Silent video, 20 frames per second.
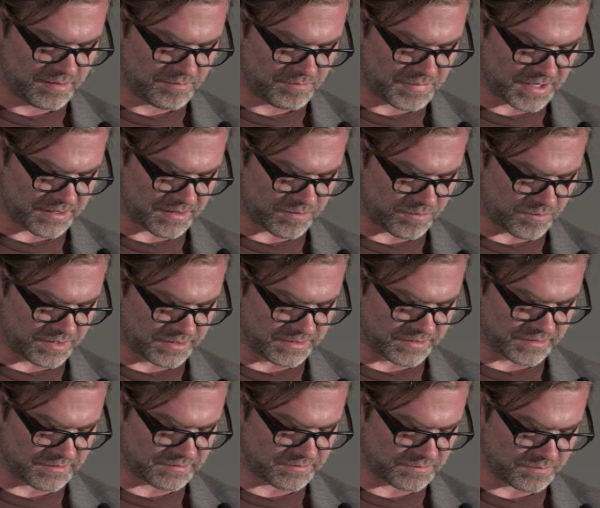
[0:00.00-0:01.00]
By that
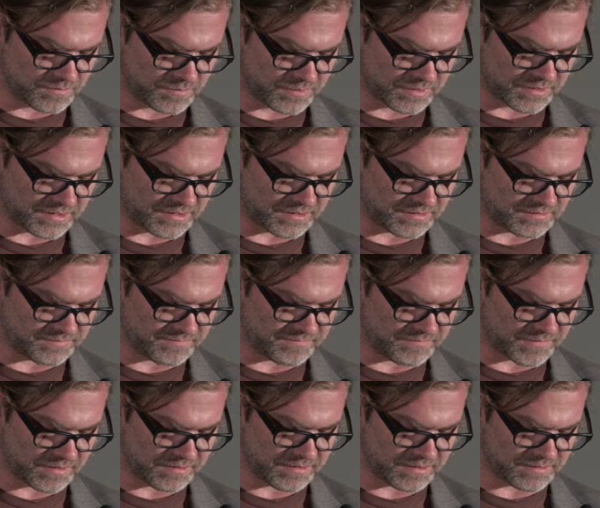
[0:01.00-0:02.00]
winter, working
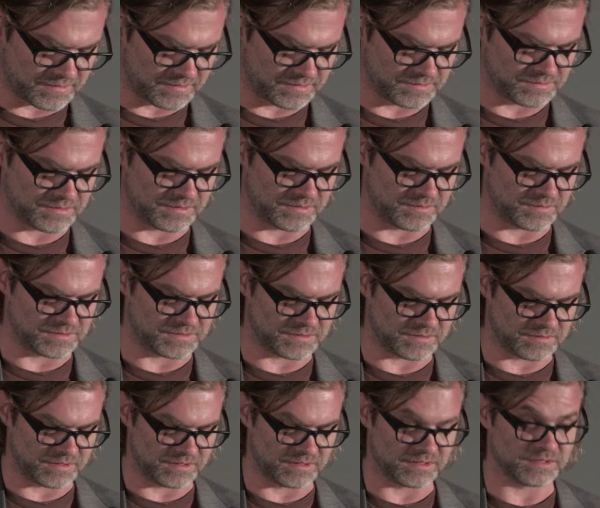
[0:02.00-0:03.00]
very closely with
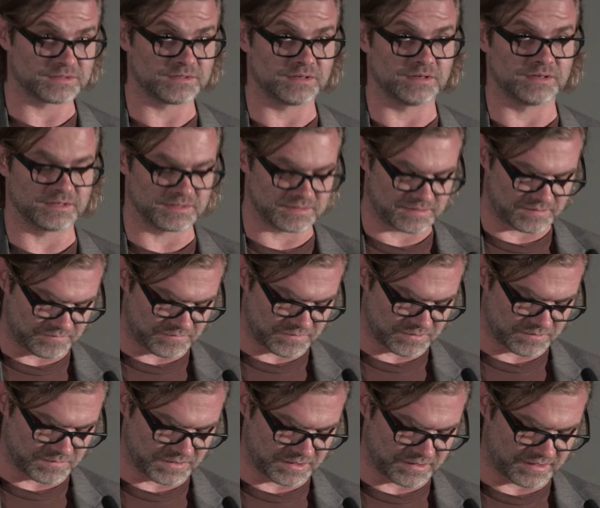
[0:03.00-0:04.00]
Sony Electronics and
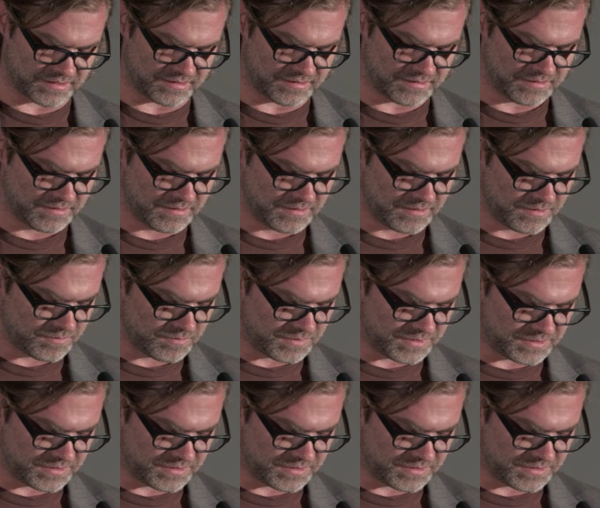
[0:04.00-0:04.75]
Filmlight, we